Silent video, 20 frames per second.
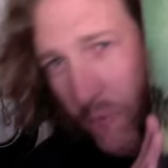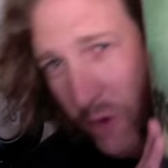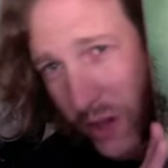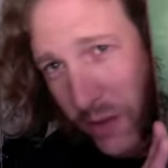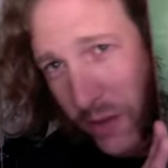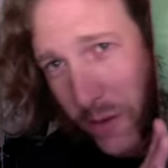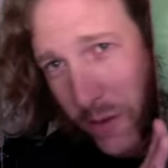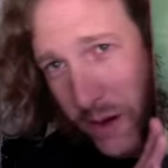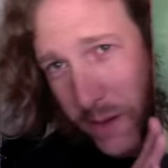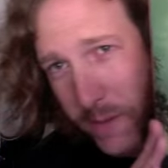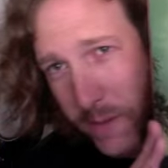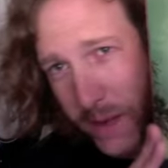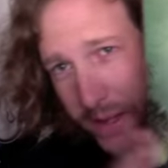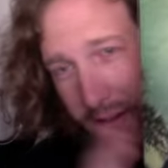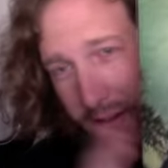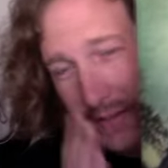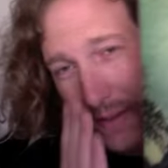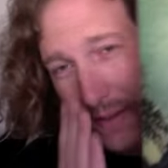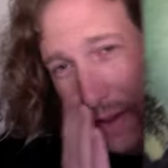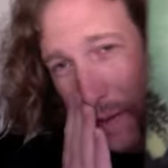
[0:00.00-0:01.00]
really wanted to
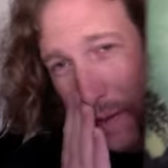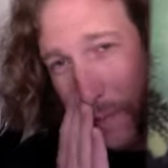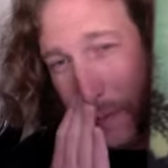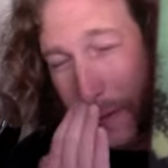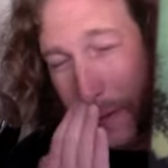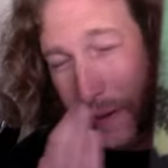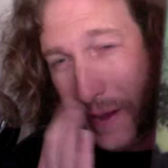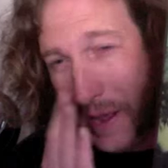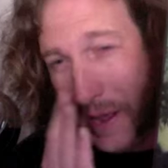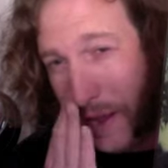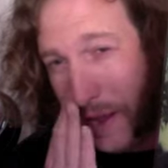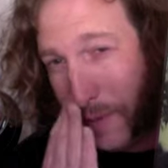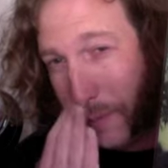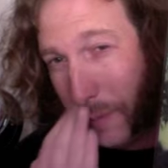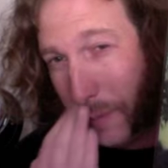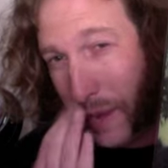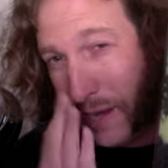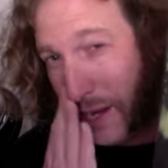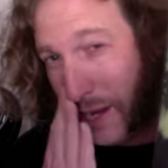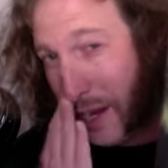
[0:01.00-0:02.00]
pick this up, and
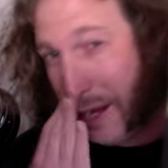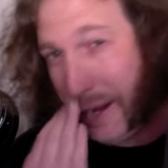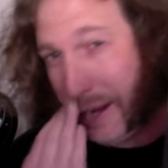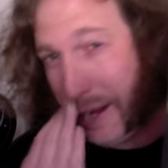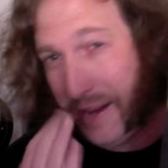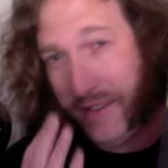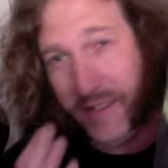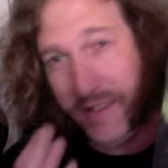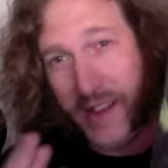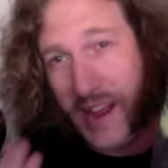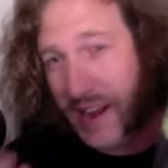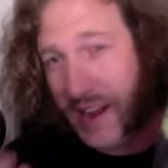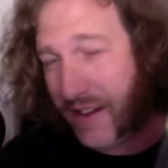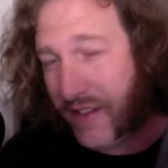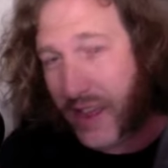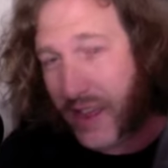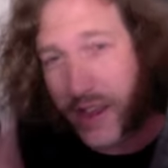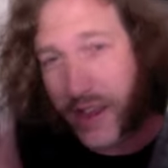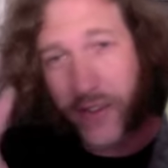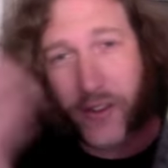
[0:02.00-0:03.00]
I got it.
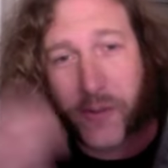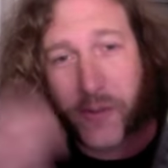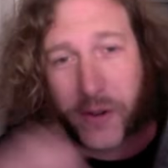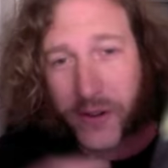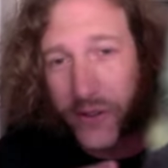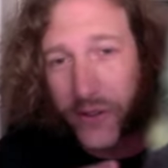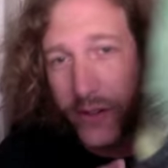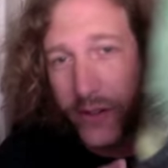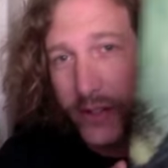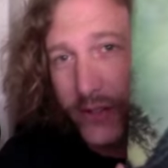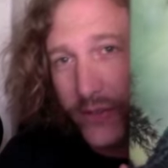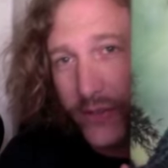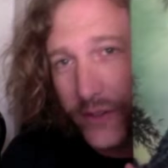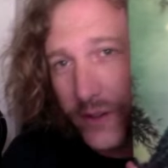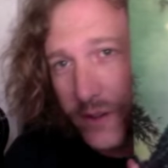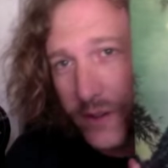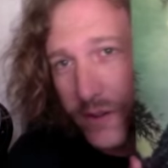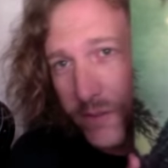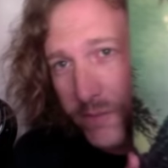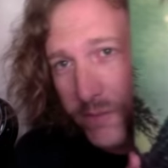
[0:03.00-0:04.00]
And thank you so much, Chris,
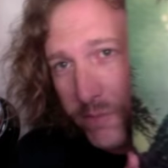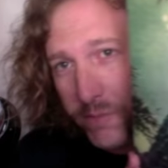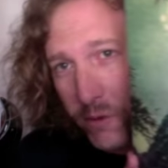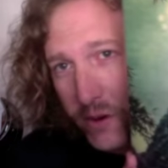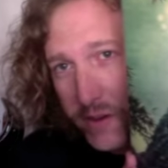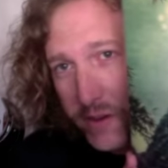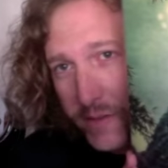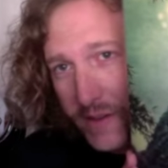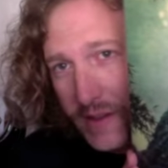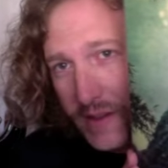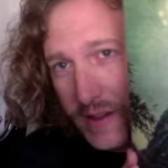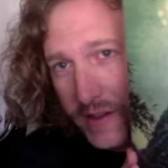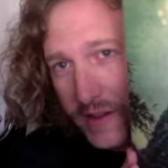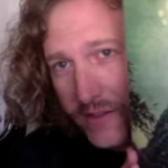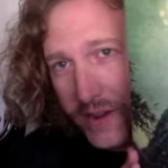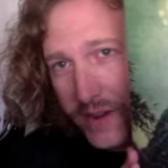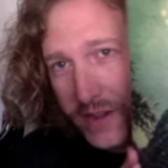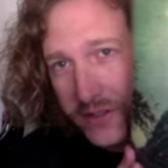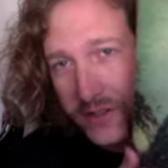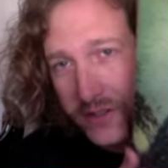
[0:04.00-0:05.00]
for pointing me in that
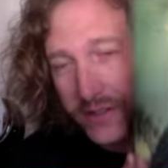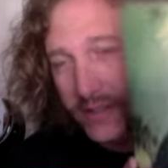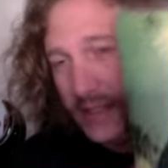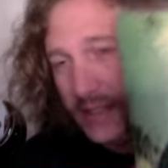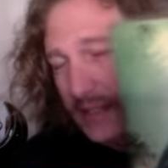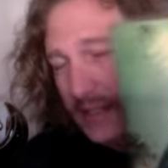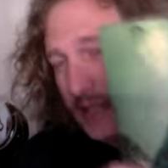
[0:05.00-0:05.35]
direction.